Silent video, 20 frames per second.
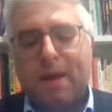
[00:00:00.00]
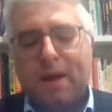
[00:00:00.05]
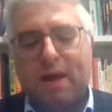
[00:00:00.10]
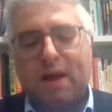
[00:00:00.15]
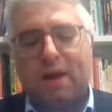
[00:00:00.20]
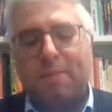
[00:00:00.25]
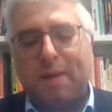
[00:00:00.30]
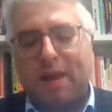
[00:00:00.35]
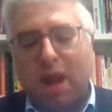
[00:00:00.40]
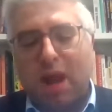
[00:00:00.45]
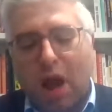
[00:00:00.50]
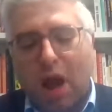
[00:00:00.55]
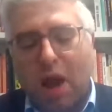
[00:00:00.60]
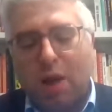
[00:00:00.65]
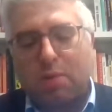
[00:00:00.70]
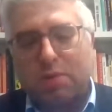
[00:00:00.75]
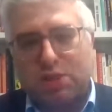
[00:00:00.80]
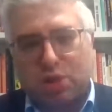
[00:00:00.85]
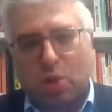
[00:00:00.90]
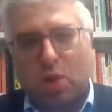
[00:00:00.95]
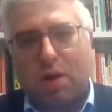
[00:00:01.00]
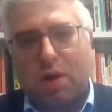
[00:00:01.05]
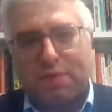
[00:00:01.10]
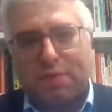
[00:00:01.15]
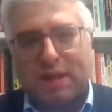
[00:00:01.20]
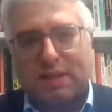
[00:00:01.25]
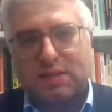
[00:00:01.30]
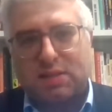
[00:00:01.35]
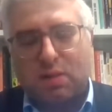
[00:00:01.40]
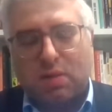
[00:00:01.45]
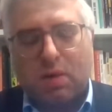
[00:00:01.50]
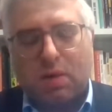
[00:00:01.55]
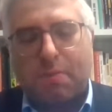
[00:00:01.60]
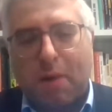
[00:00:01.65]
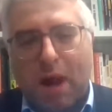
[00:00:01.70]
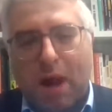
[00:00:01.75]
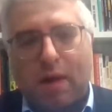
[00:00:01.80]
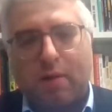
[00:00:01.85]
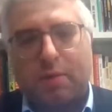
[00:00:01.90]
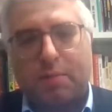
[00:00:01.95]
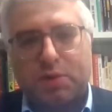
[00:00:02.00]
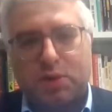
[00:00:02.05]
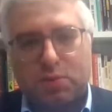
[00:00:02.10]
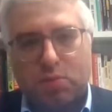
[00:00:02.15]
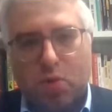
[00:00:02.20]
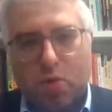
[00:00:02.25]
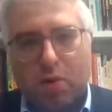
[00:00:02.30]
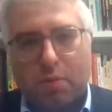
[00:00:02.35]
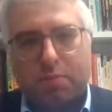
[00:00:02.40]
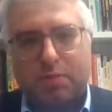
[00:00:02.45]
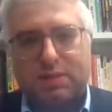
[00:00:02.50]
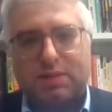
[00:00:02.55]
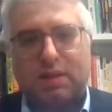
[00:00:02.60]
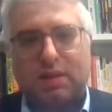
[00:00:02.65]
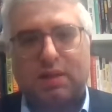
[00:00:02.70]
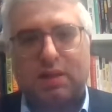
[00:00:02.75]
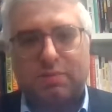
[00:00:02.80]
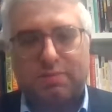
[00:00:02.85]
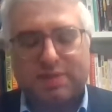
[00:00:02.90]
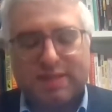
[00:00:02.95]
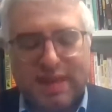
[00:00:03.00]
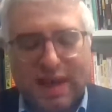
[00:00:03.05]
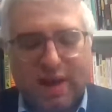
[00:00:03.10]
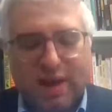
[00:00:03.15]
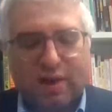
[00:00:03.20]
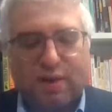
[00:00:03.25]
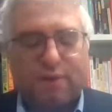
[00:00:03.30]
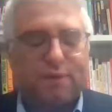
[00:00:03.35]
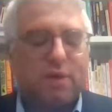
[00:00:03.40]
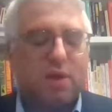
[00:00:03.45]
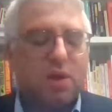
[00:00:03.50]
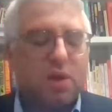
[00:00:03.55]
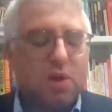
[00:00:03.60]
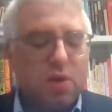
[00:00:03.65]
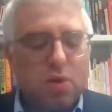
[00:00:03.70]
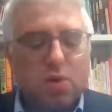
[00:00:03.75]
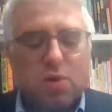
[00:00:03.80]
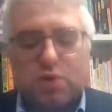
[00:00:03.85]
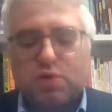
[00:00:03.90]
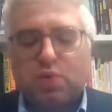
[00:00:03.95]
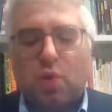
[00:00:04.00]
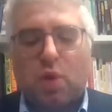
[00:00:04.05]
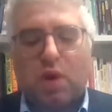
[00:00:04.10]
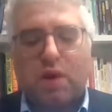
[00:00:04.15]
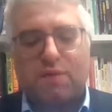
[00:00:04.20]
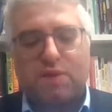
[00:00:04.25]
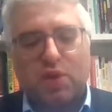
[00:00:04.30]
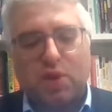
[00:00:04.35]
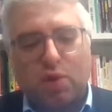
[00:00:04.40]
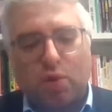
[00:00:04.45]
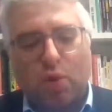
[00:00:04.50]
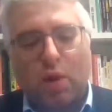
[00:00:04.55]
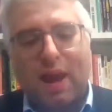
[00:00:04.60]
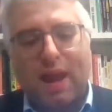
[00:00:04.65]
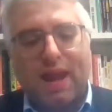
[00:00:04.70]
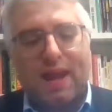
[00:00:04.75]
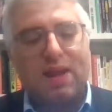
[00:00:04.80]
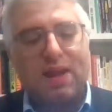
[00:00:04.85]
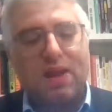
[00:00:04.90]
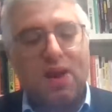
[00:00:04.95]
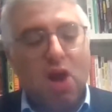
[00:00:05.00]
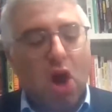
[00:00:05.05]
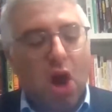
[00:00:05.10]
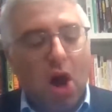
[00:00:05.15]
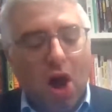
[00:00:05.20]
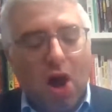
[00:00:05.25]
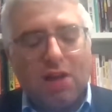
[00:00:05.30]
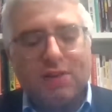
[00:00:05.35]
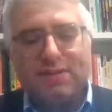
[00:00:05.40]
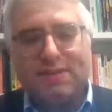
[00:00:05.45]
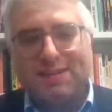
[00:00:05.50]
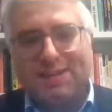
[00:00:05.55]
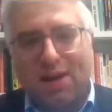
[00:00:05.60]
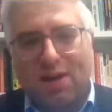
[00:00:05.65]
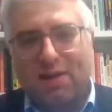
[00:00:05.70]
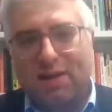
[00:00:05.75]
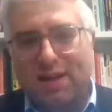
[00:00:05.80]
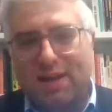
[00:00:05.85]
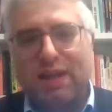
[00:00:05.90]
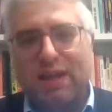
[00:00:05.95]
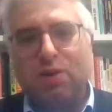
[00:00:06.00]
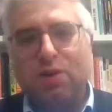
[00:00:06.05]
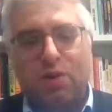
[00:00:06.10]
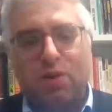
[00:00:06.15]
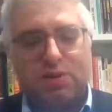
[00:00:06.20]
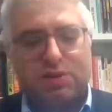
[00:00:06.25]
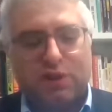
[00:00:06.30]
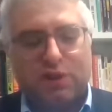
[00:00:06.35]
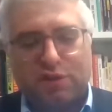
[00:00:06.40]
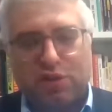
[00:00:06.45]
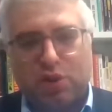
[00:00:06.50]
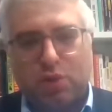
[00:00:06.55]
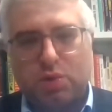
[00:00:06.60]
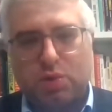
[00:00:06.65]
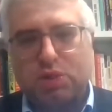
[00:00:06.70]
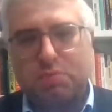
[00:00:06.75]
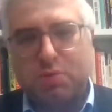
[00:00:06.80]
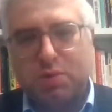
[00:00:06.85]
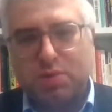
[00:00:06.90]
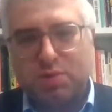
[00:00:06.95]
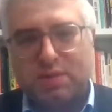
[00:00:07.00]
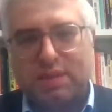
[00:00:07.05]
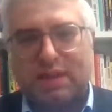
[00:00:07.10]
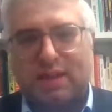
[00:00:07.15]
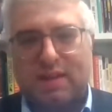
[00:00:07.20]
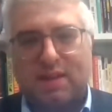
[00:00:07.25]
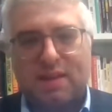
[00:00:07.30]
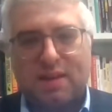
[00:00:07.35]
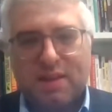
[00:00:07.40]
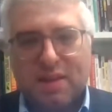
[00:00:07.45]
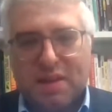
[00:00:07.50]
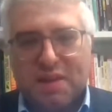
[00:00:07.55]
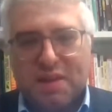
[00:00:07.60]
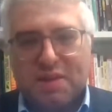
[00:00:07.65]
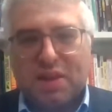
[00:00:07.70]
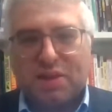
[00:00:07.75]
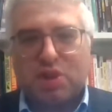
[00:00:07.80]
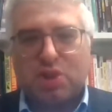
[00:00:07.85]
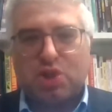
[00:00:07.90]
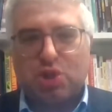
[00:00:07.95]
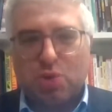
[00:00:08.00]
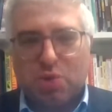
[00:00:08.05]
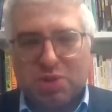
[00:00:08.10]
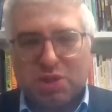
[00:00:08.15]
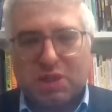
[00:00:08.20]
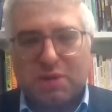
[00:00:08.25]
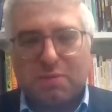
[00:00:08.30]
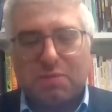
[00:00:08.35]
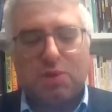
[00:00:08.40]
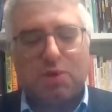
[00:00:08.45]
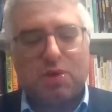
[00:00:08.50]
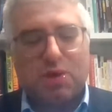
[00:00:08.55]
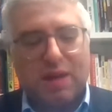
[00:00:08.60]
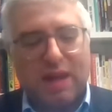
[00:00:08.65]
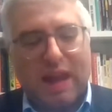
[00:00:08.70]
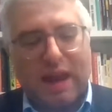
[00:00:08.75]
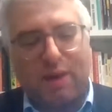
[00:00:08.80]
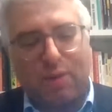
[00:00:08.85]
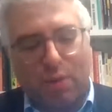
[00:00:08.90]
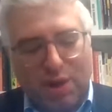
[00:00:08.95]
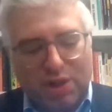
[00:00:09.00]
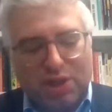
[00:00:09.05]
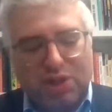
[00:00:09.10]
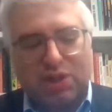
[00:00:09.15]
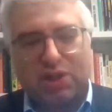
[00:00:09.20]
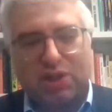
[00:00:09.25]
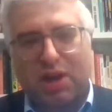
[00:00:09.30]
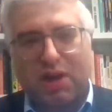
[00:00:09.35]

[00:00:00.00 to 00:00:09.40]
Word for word: Um, and I was taught that song by Reb Shmuel Brazil himself, who's one of the great unsung heroes of Jewish music. That the Jewish community, I wish,